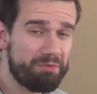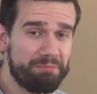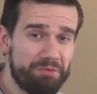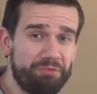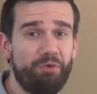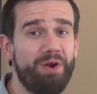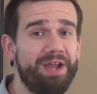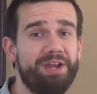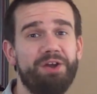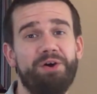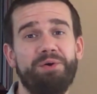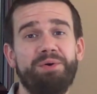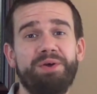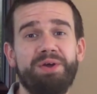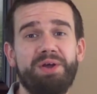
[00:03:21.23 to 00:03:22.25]
before I
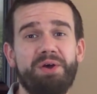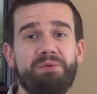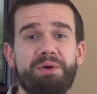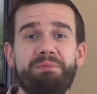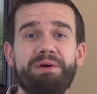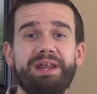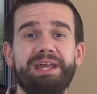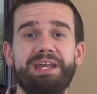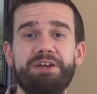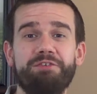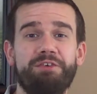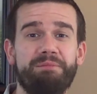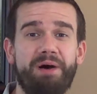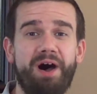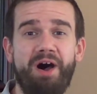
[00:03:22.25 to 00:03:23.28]
go, we want to hear
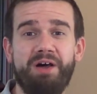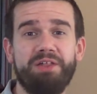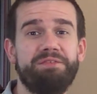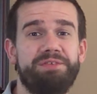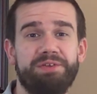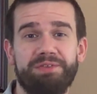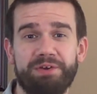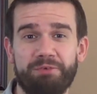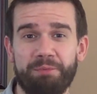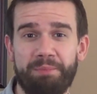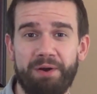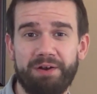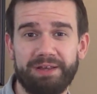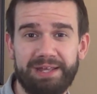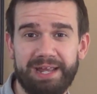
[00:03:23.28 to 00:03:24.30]
from all of you that were
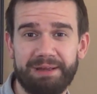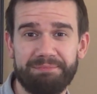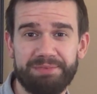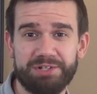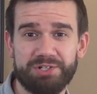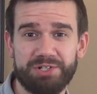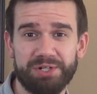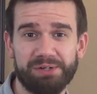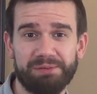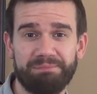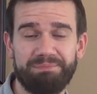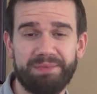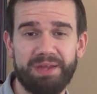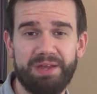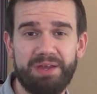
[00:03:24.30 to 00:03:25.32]
part of camp this year.
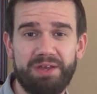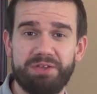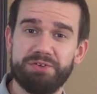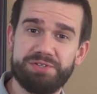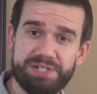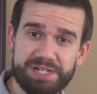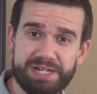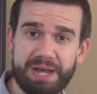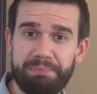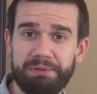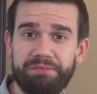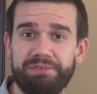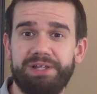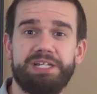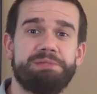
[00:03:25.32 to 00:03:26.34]
You'll see a couple
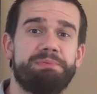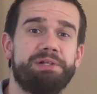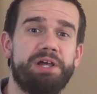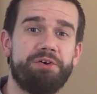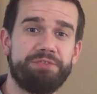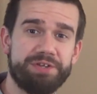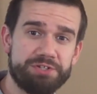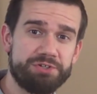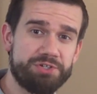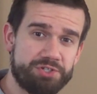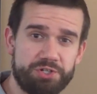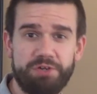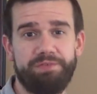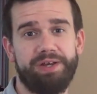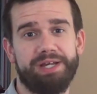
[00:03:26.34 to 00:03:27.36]
of links below. These are
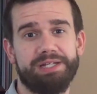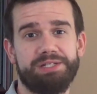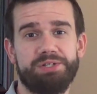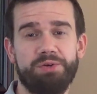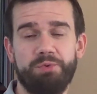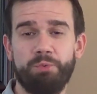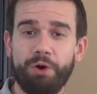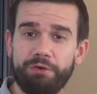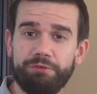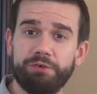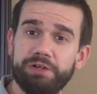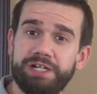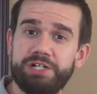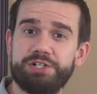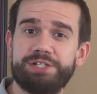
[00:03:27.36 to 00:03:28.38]
surveys, one
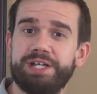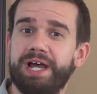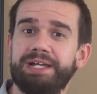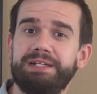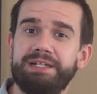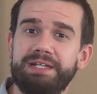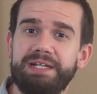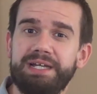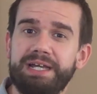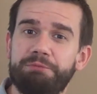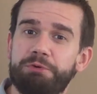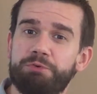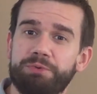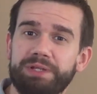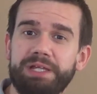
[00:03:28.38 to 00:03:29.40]
for each site.
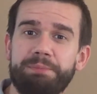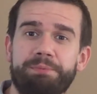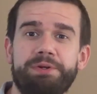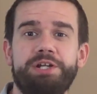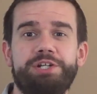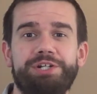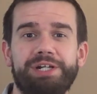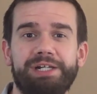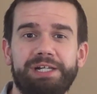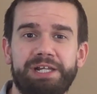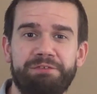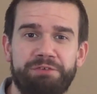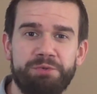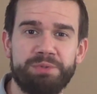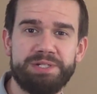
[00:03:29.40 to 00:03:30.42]
We'd really appreciate it
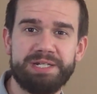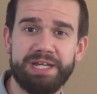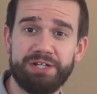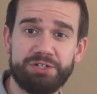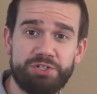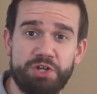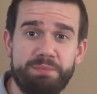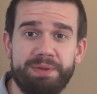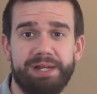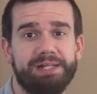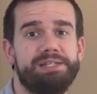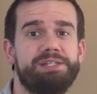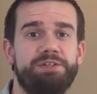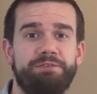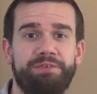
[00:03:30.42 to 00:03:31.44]
if you would take 2
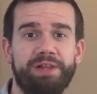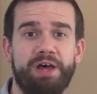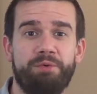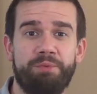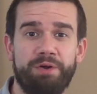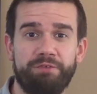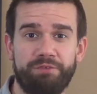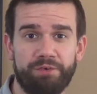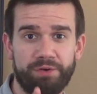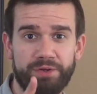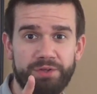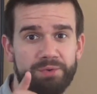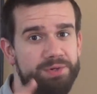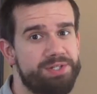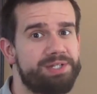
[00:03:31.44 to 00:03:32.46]
minutes to fill out one for
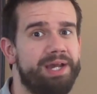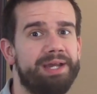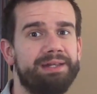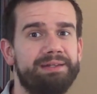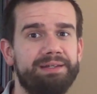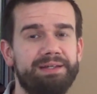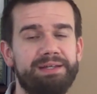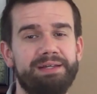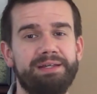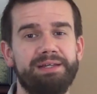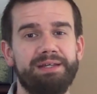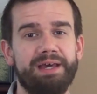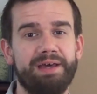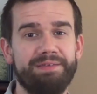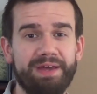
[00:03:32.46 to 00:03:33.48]
your site.
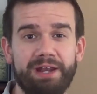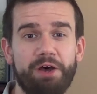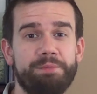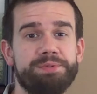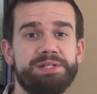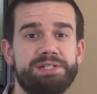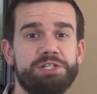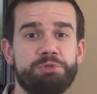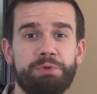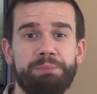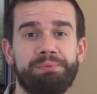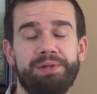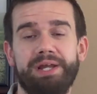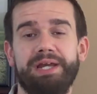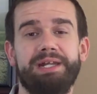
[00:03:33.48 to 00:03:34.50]
And that helps us as we
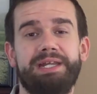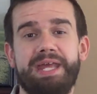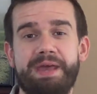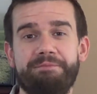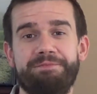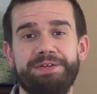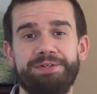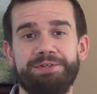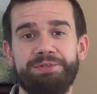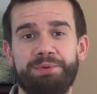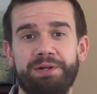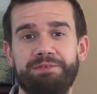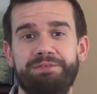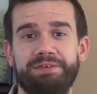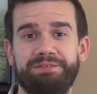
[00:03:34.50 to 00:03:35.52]
plan Camp Vineyard
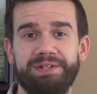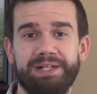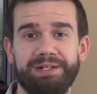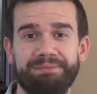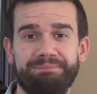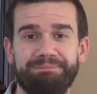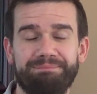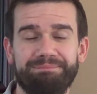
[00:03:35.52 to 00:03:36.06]
2015.